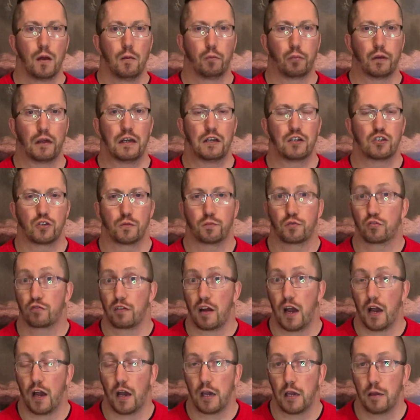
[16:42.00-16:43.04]
please
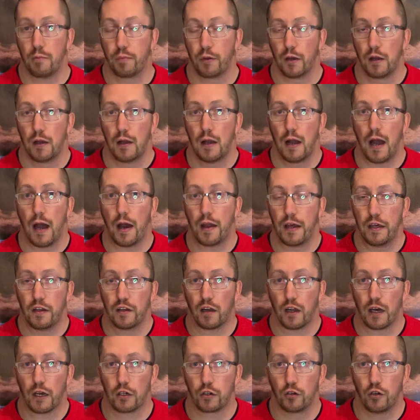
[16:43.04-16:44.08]
subscribe and hit the
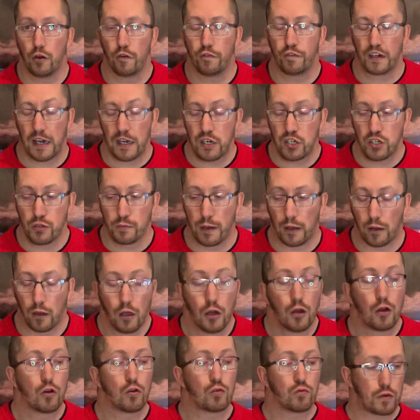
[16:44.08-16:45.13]
like and notification bell.
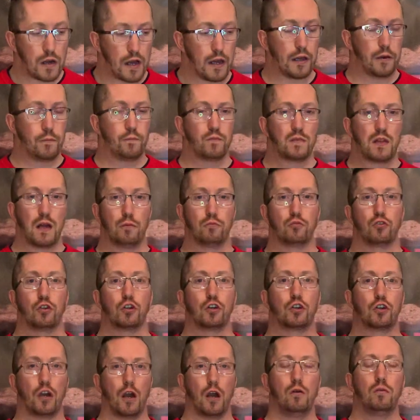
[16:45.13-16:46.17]
Right, I'm going to
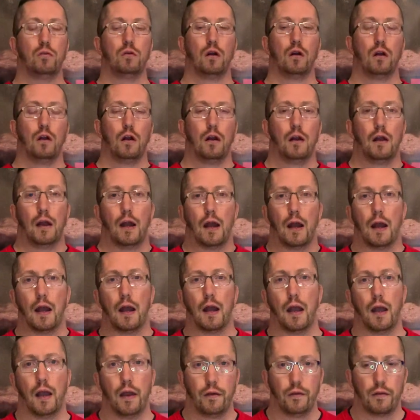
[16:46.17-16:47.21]
go,
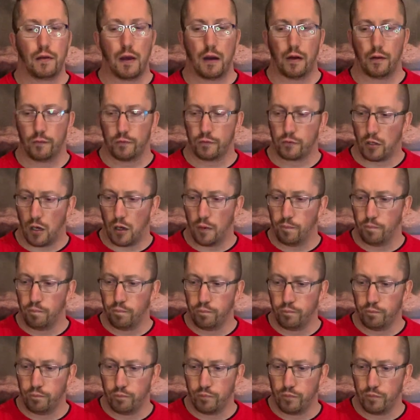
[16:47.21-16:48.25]
and I've got
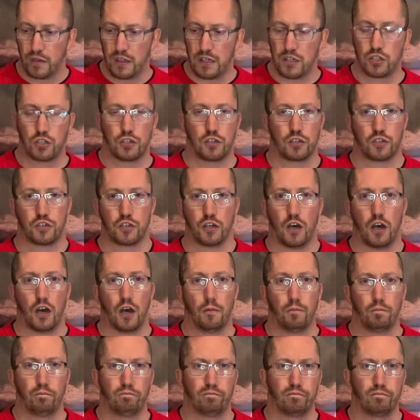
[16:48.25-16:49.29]
this to start
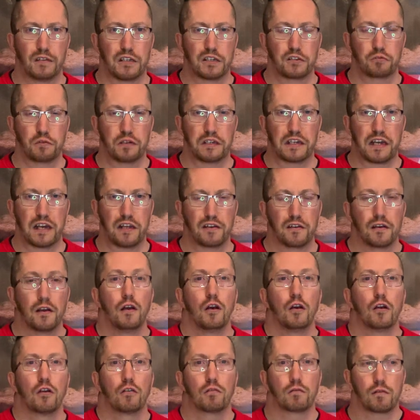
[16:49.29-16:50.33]
this weekend.
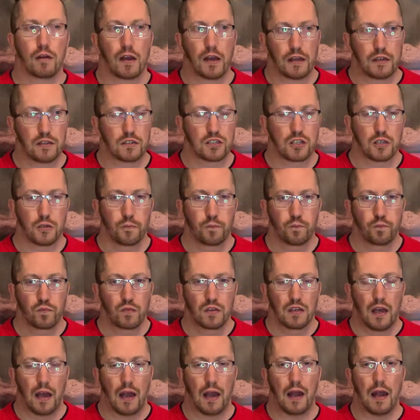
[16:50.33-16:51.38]
Right,
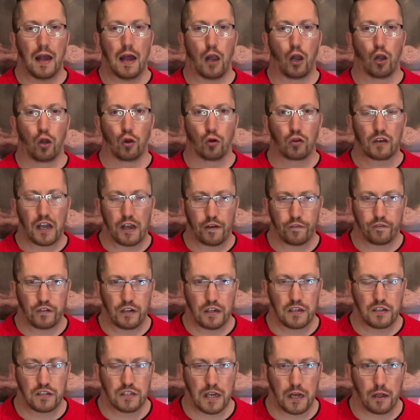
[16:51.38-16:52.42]
look after
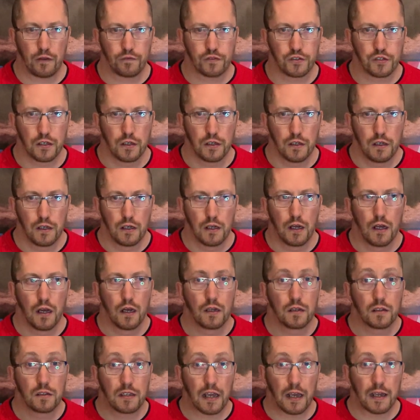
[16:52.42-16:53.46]
yourselves,
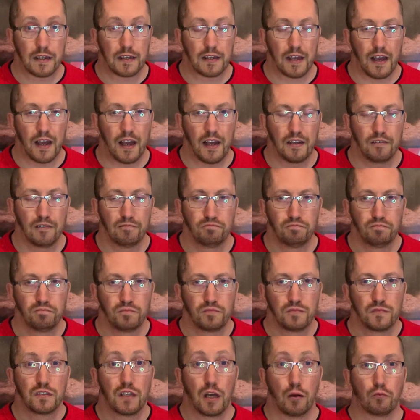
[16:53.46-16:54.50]
take care,
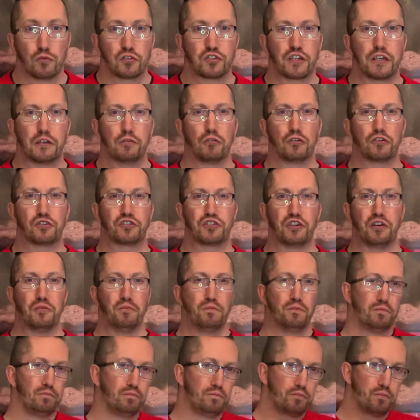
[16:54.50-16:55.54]
and we'll see you all
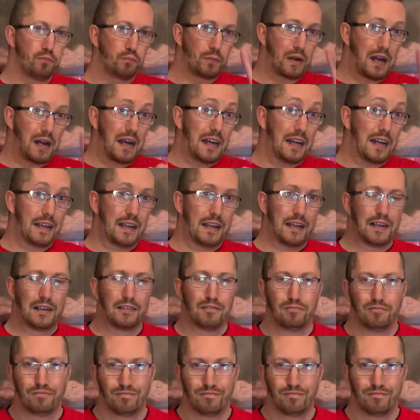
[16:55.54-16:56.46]
soon. Bye!